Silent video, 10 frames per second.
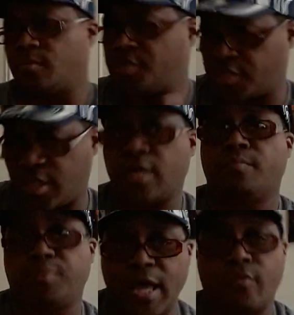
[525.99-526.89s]
There's a lot
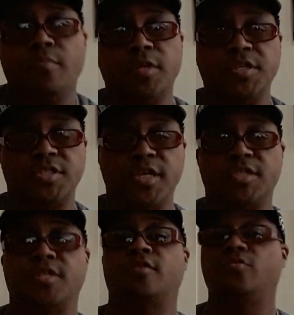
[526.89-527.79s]
of black women these
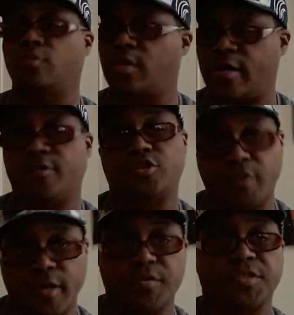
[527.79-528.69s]
days that are doing a lot of
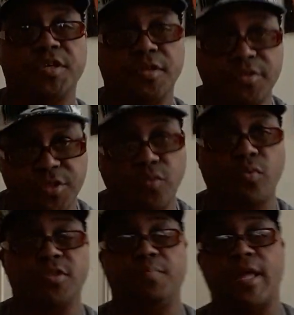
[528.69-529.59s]
traitorous things
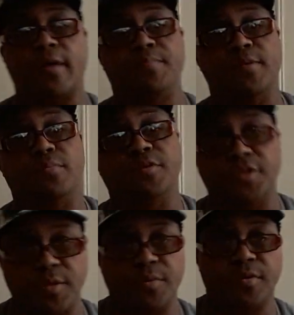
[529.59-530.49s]
towards black people in
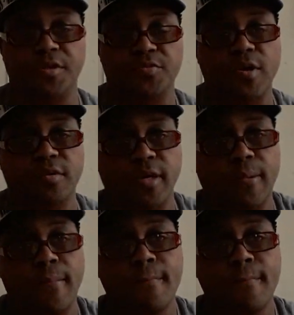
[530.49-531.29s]
the community as well now.